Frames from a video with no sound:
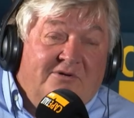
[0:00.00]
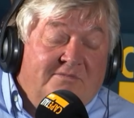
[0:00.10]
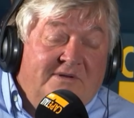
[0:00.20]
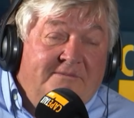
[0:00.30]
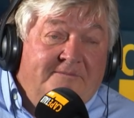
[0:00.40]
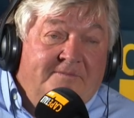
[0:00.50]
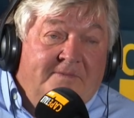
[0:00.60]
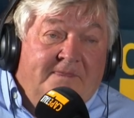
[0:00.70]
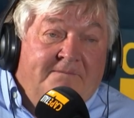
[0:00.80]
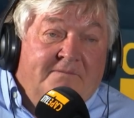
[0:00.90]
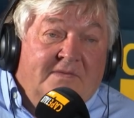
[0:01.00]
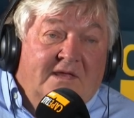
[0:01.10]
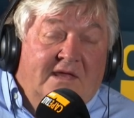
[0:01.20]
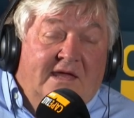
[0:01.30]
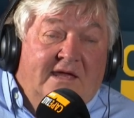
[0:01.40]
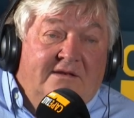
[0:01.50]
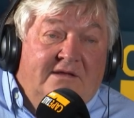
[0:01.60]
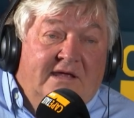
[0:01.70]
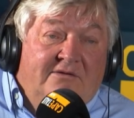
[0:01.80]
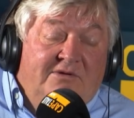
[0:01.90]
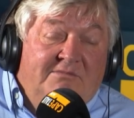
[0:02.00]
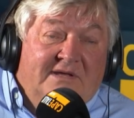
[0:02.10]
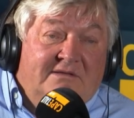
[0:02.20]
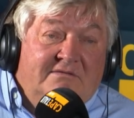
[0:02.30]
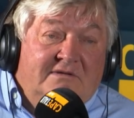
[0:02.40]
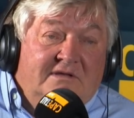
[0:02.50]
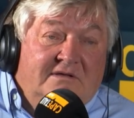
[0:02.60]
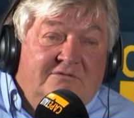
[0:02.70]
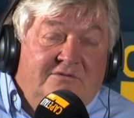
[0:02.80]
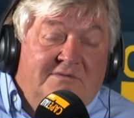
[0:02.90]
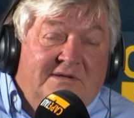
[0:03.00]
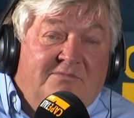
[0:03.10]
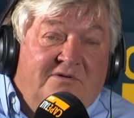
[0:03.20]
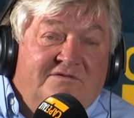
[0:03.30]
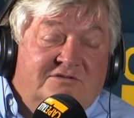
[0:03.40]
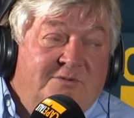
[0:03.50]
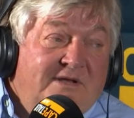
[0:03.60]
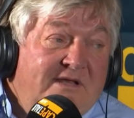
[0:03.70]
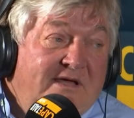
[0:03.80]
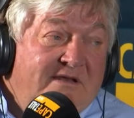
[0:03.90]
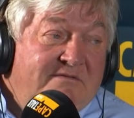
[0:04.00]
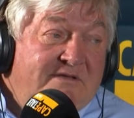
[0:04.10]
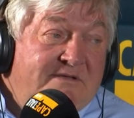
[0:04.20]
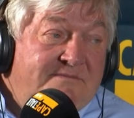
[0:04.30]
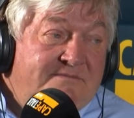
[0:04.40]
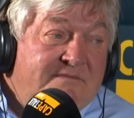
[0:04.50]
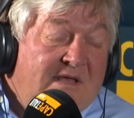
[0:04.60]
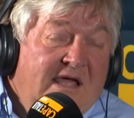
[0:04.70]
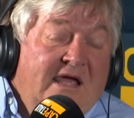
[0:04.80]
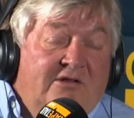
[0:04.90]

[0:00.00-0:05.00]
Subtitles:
properly. And we made profits quickly out of it. Mm-hmm.